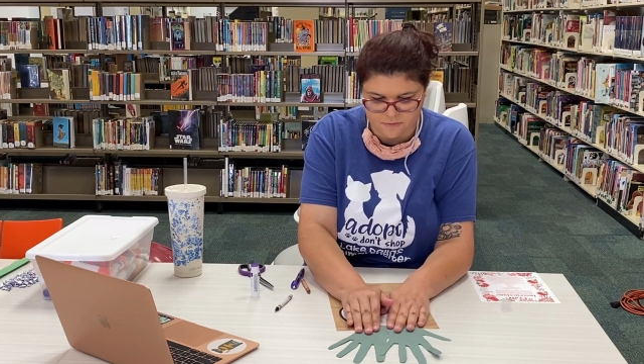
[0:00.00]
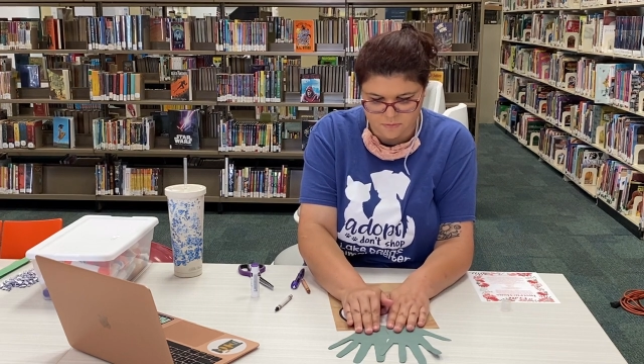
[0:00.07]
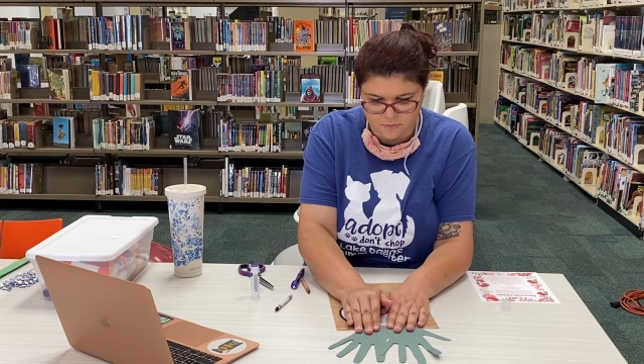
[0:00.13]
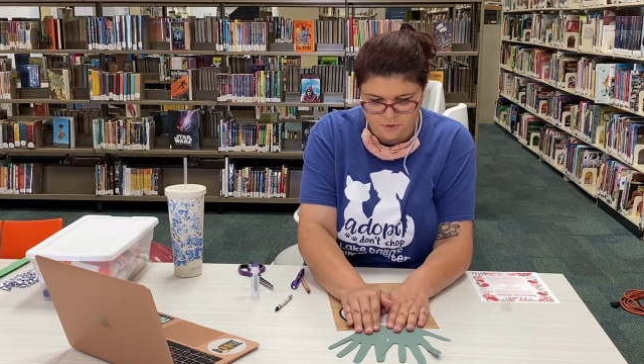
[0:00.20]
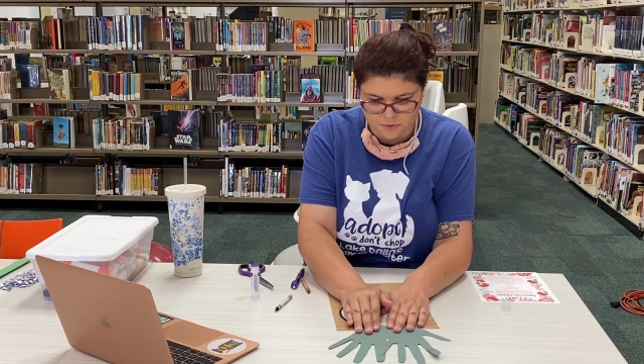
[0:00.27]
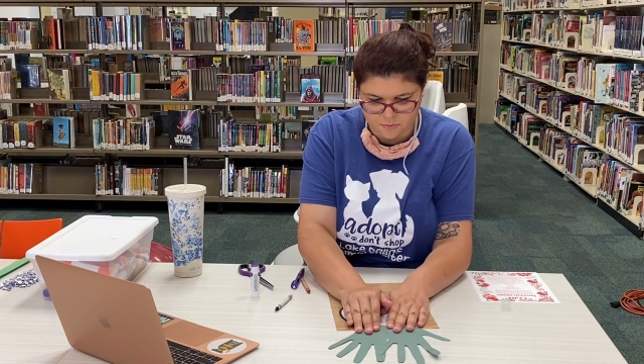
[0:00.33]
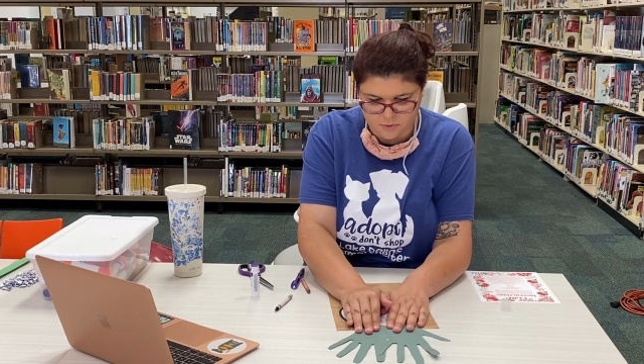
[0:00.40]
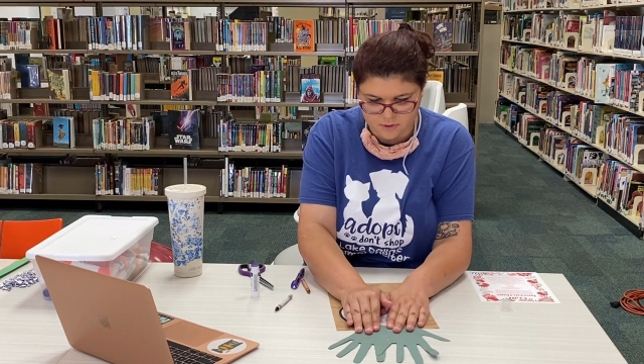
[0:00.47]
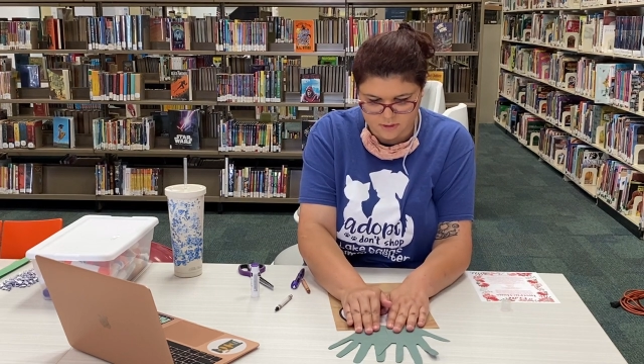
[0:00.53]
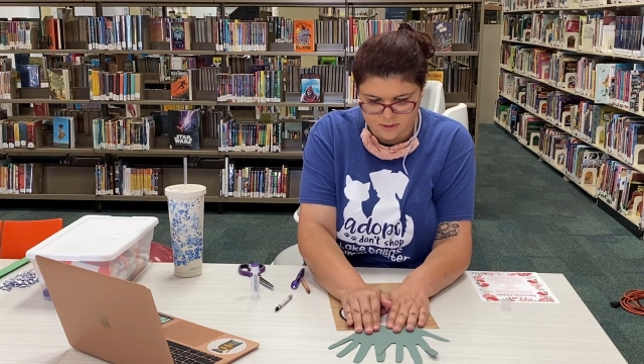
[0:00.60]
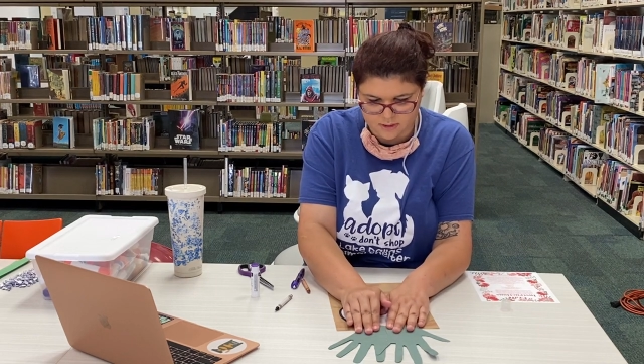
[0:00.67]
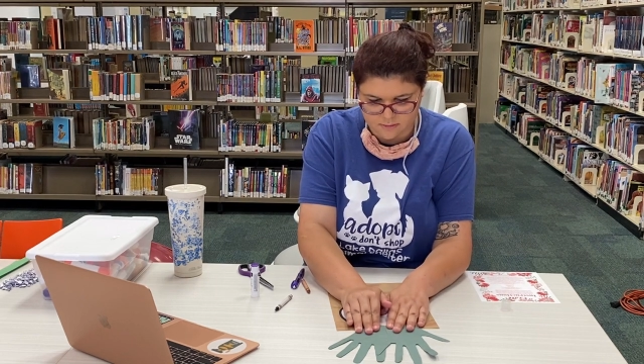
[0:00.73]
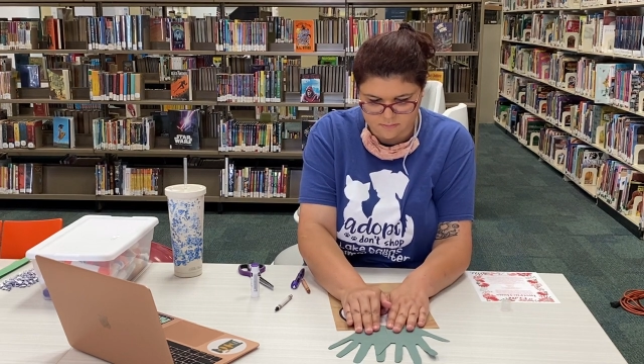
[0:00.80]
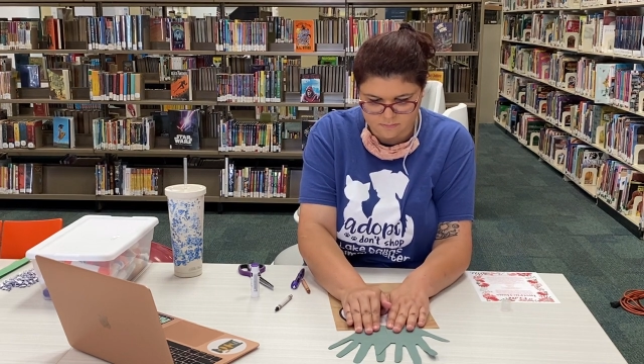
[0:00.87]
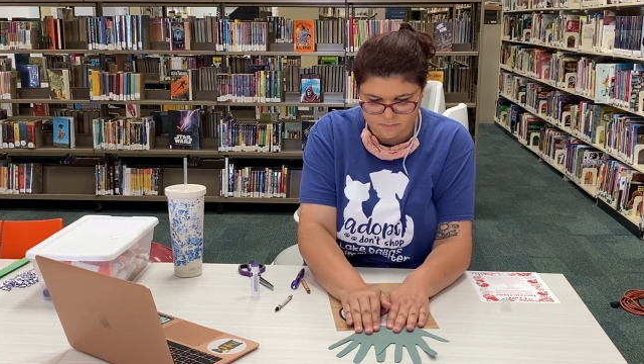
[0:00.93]
them where you want
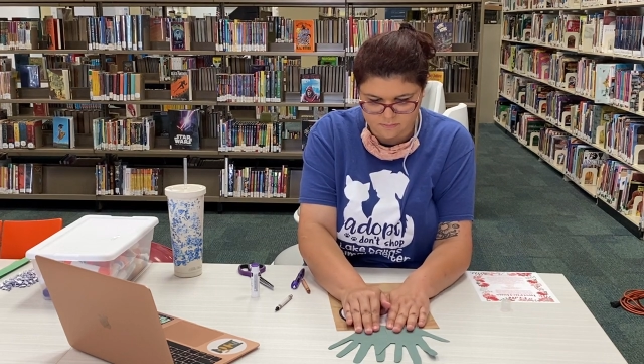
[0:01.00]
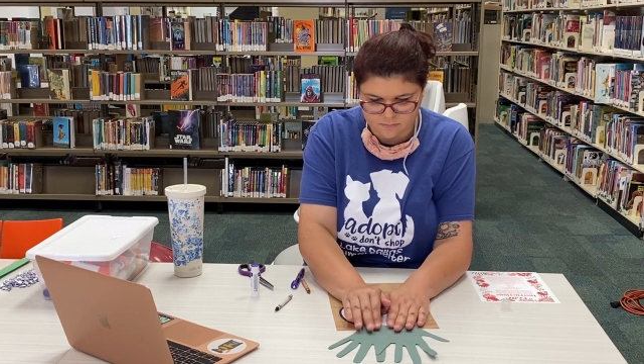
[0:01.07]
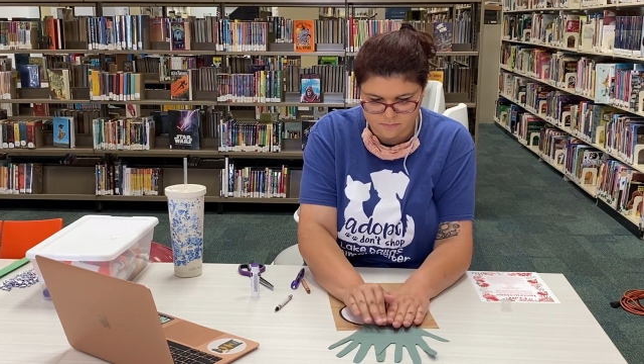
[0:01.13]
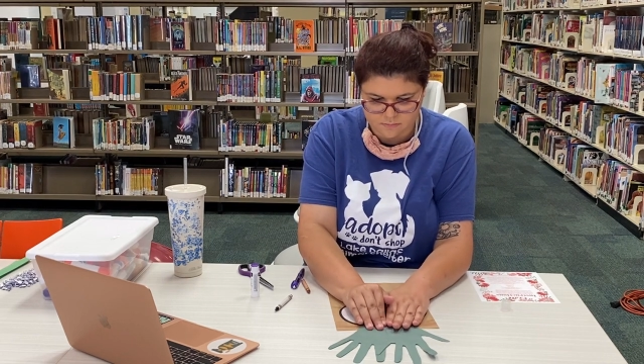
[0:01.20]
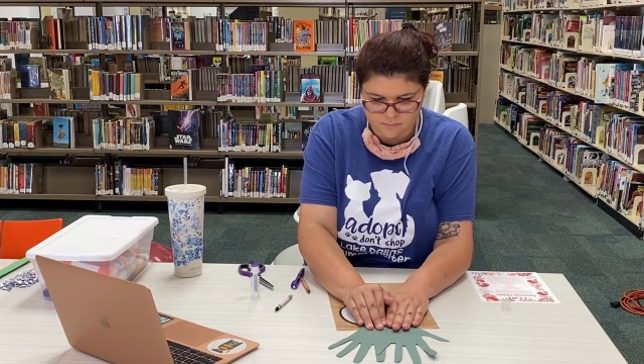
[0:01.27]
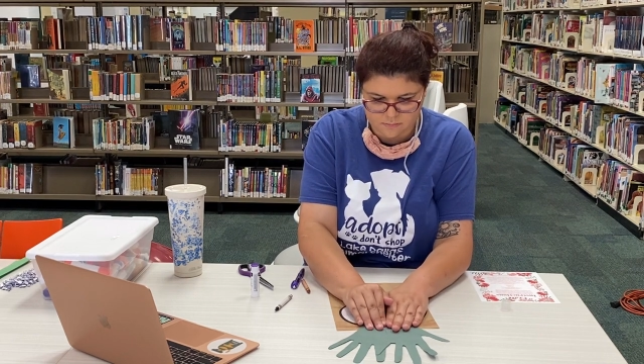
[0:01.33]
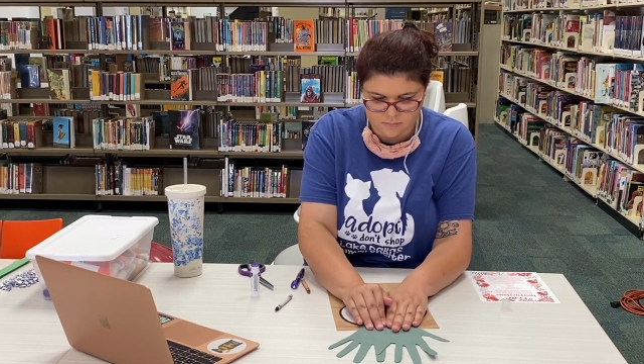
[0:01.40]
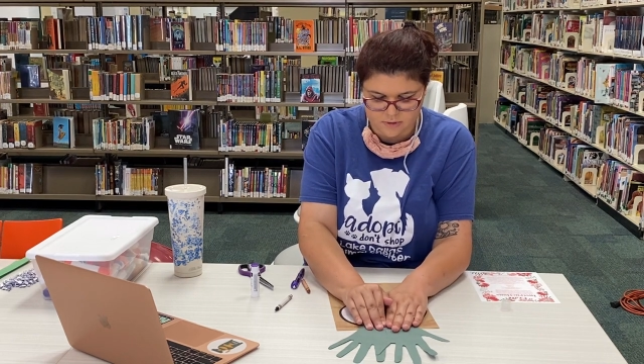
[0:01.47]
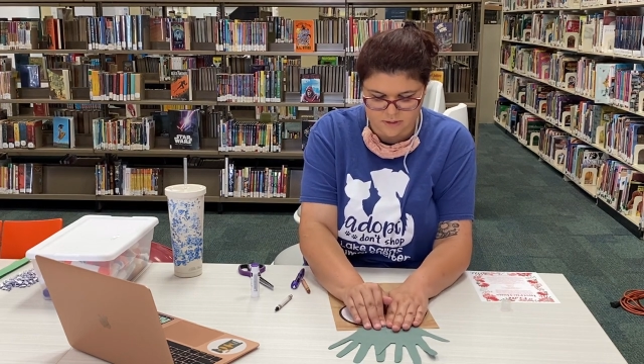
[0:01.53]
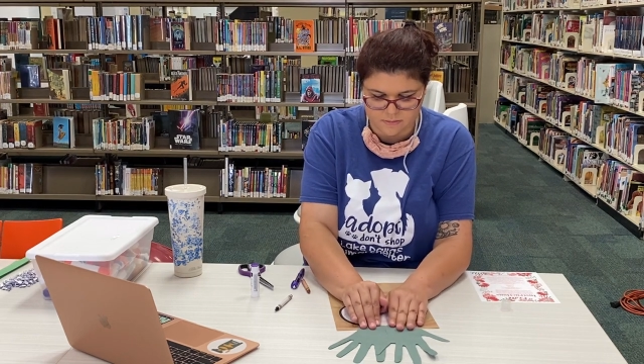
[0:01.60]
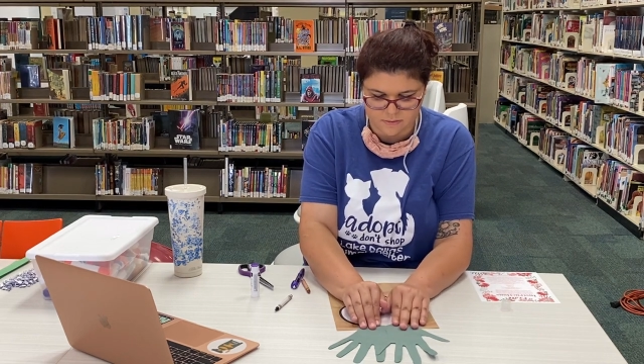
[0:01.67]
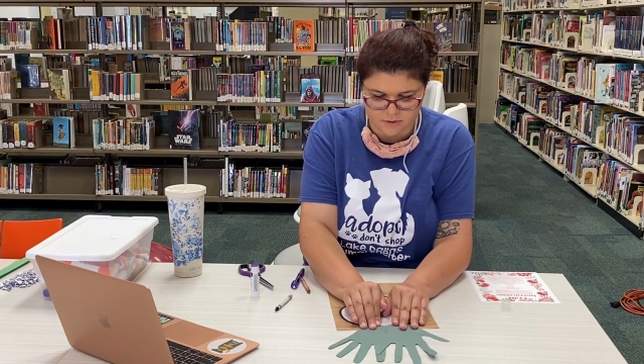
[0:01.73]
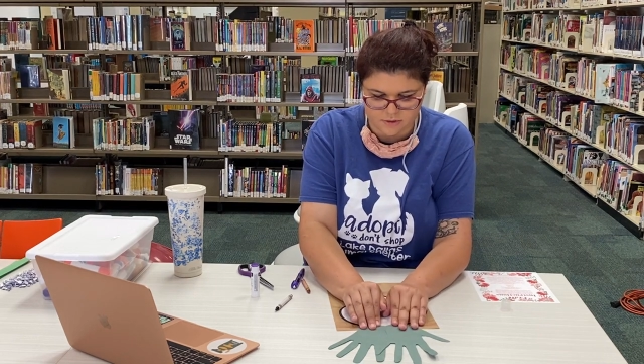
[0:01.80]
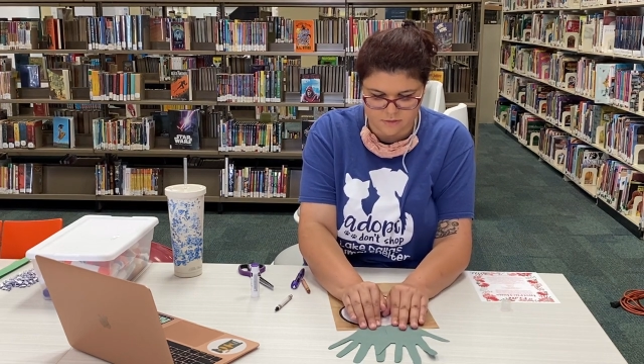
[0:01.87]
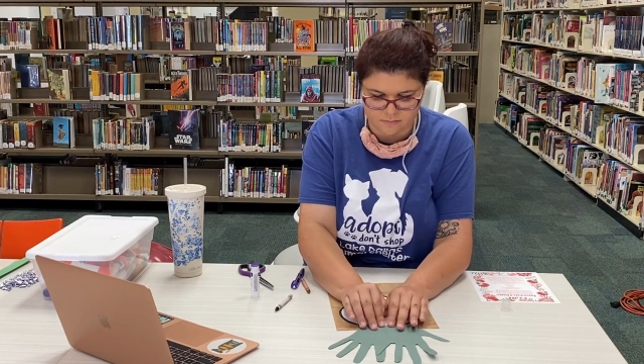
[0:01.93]
them. There
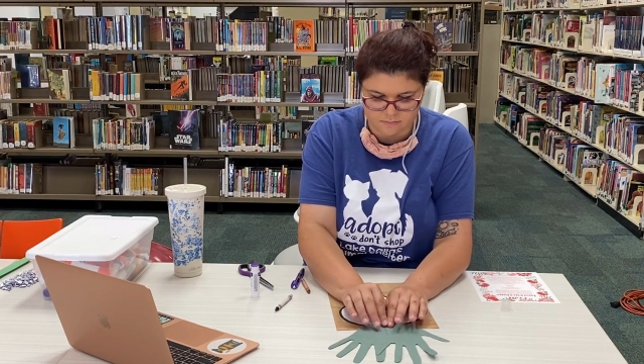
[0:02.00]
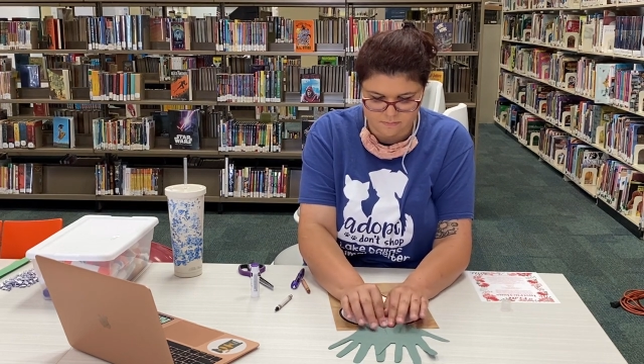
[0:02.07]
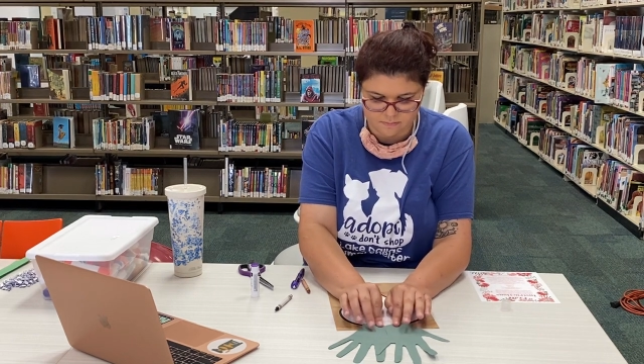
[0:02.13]
we go.